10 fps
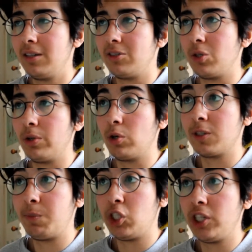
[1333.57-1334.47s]
So we got
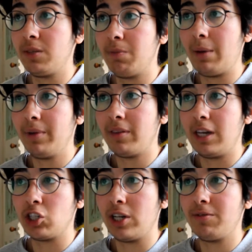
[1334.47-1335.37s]
species, mammoth,
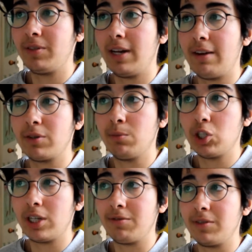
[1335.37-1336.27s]
Asian elephant, and African
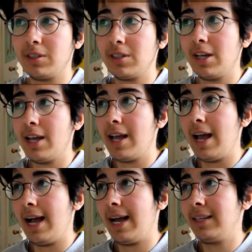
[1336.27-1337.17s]
bush elephant,
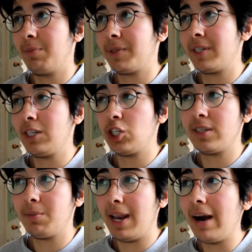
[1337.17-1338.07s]
and the percentage
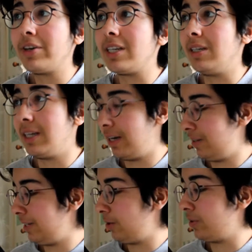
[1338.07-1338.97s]
similarity in
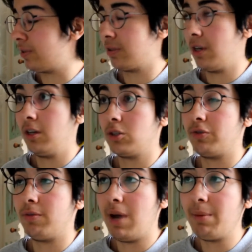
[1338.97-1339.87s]
DNA sequence. So
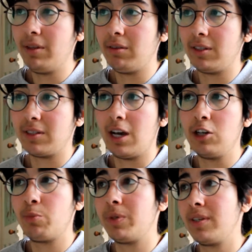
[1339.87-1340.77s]
for mammoth, it's
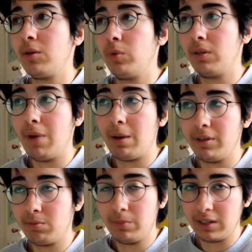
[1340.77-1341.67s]
100% with
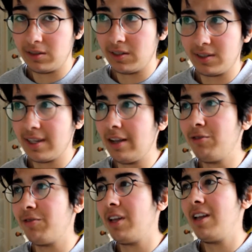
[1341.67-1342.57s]
mammoth because it's
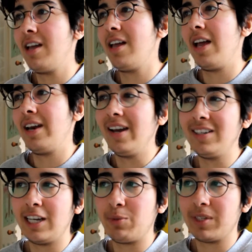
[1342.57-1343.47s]
itself, and
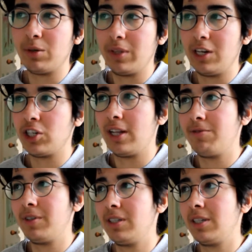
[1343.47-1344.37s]
98% with Asian
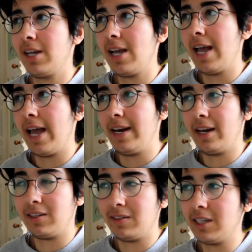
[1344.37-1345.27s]
elephant, and
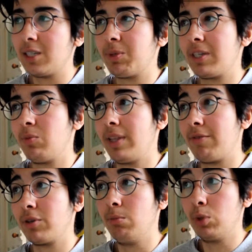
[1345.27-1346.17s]
96% with
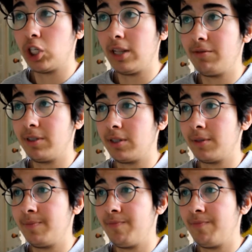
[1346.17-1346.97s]
African bush elephant.